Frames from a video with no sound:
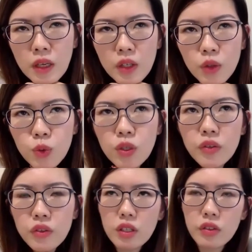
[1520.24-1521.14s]
I do
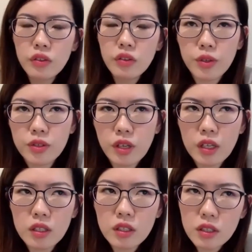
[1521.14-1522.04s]
not think there is
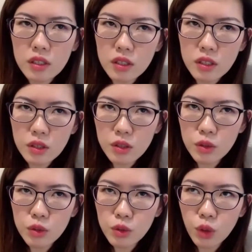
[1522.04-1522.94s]
any
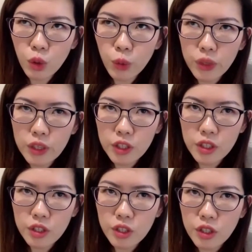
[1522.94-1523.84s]

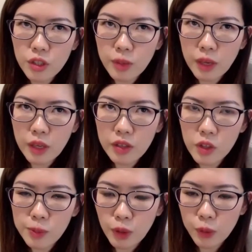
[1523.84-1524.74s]
correlationship at
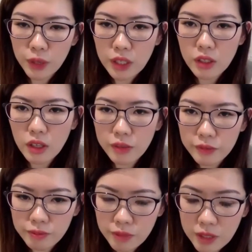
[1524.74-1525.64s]
this point regarding
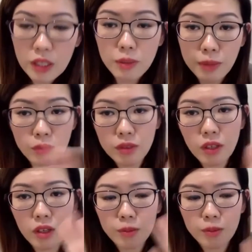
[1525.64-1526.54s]
about
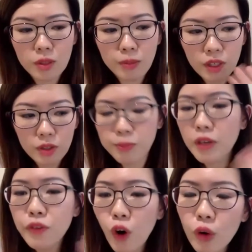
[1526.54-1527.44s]
siblings,
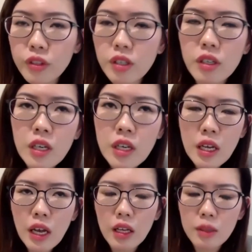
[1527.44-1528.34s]
birth order,
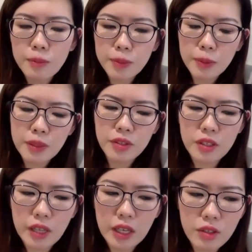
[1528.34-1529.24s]
and people-pleasing
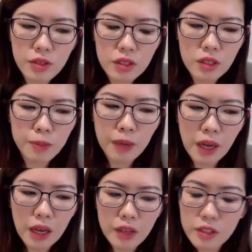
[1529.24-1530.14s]
tendency. But
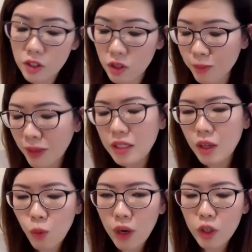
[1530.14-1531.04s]
I suspect that
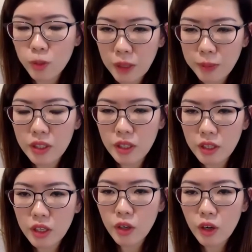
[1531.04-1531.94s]
what you might be
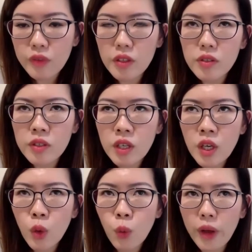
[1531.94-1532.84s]
thinking of is
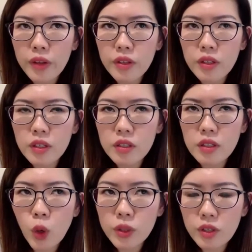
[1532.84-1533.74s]
whether
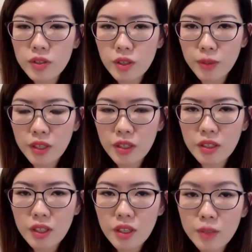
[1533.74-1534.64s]
older sibling,
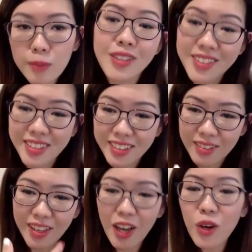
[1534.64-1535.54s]
because
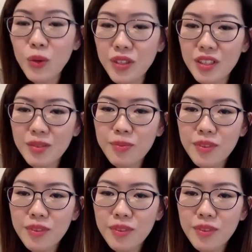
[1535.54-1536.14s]
they are older,